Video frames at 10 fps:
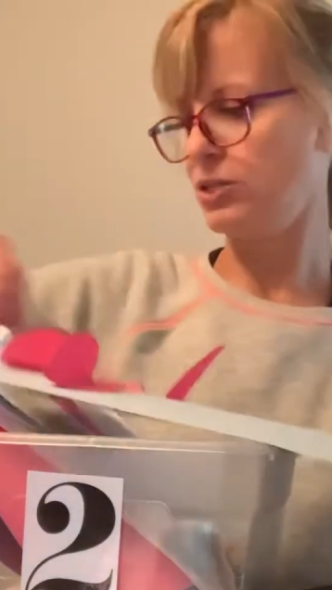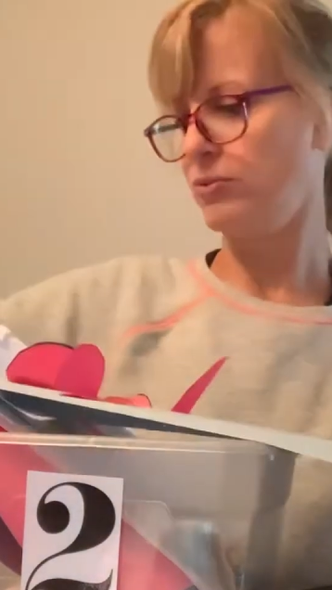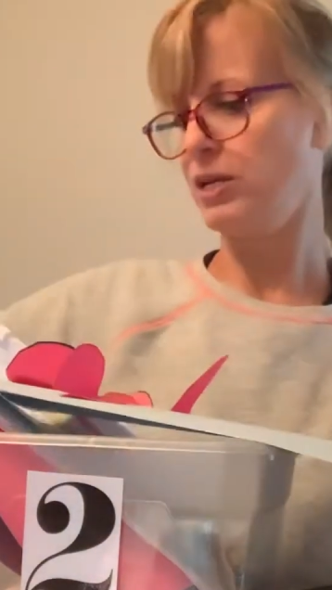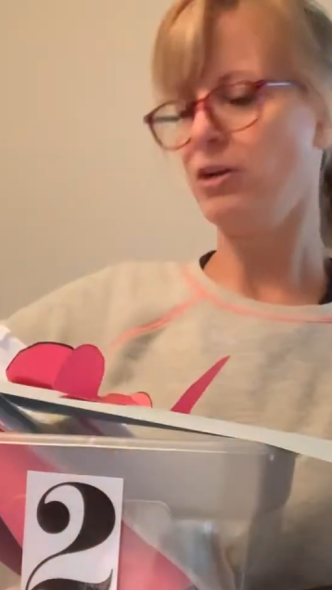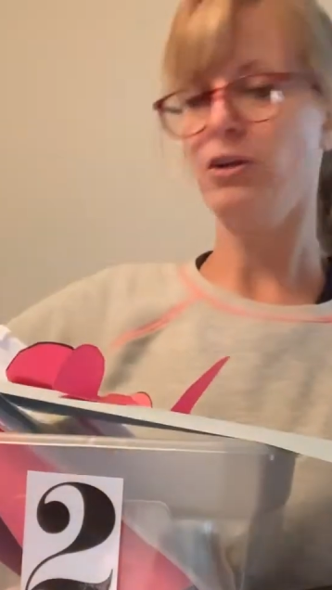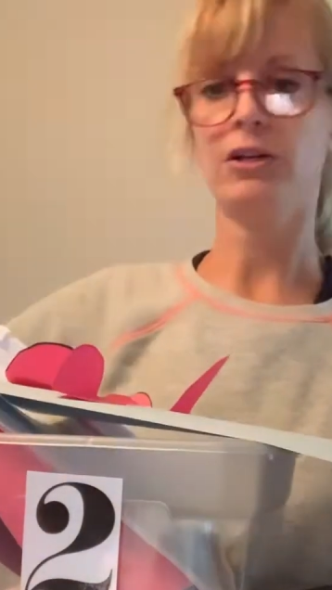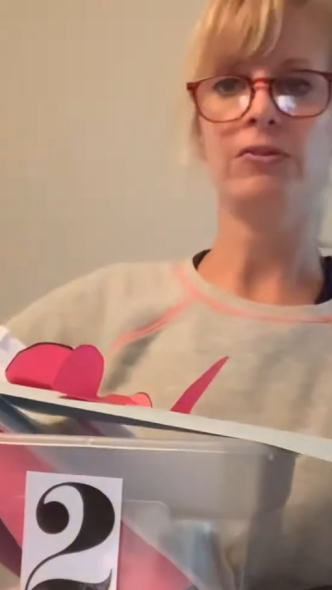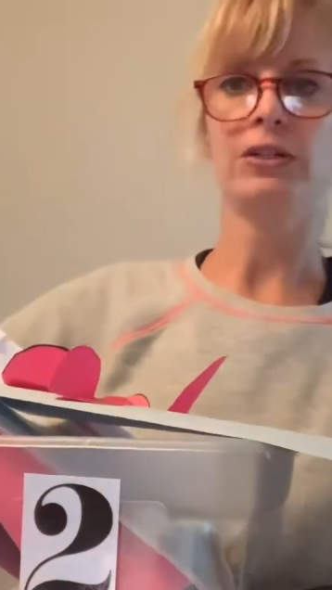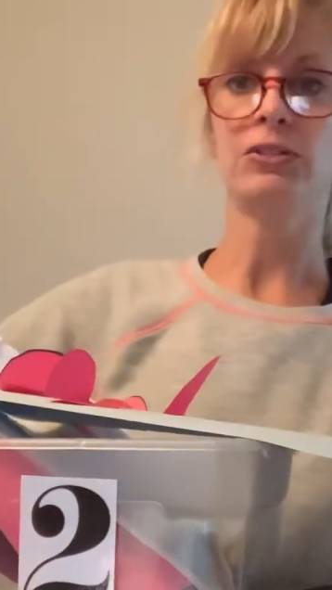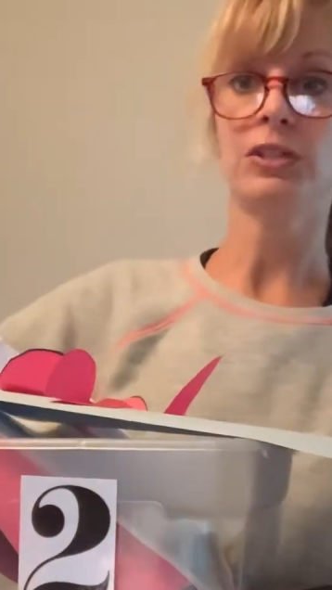we are
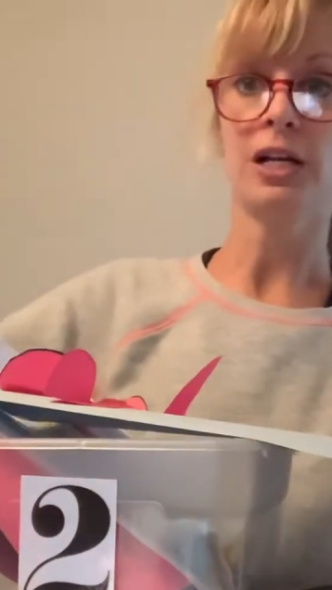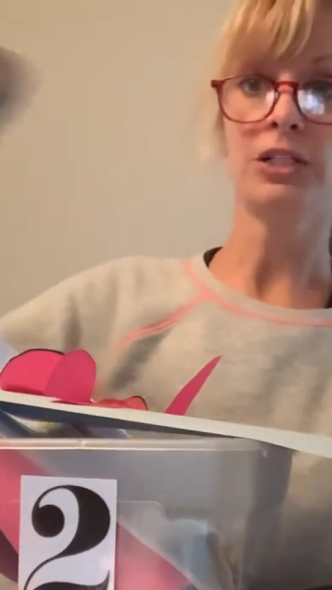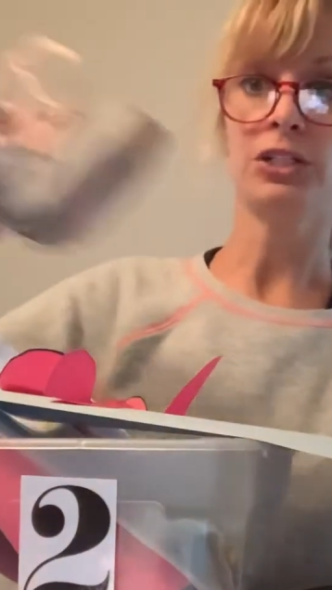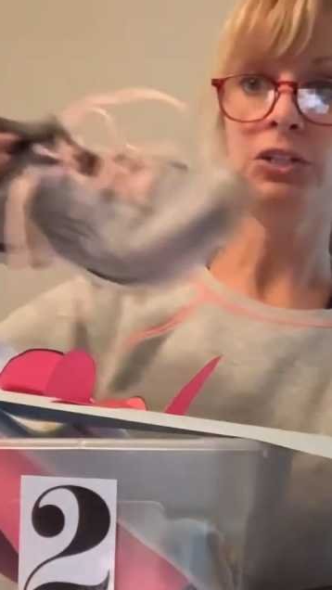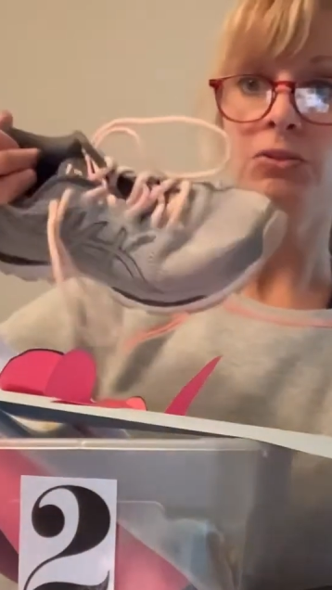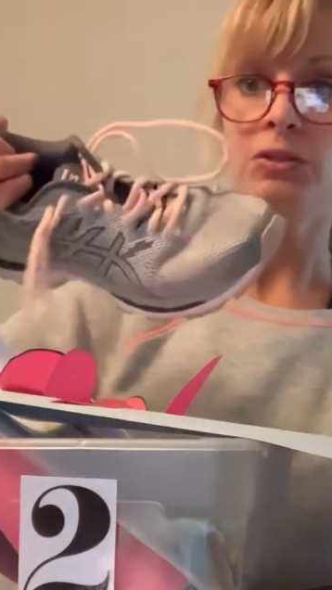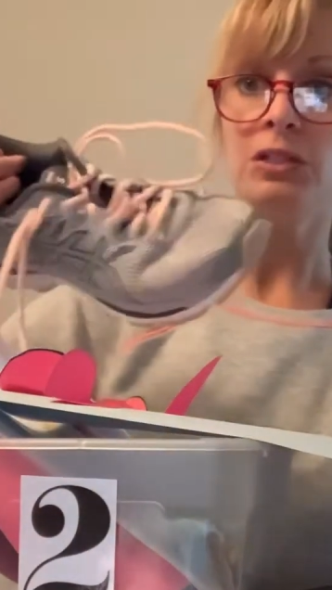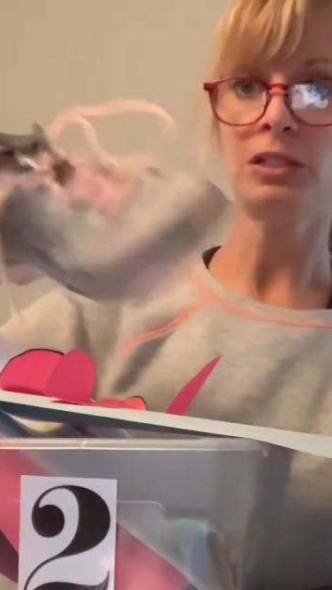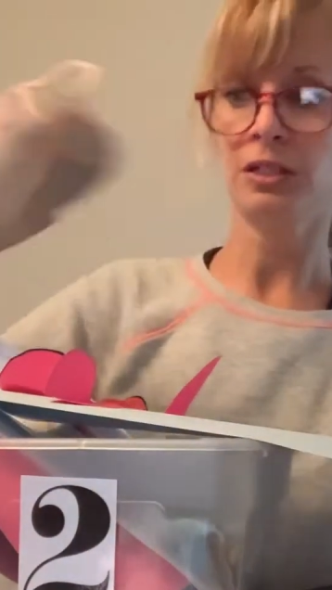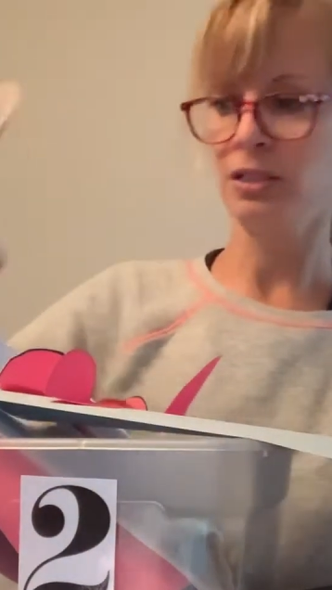going to tie shoes.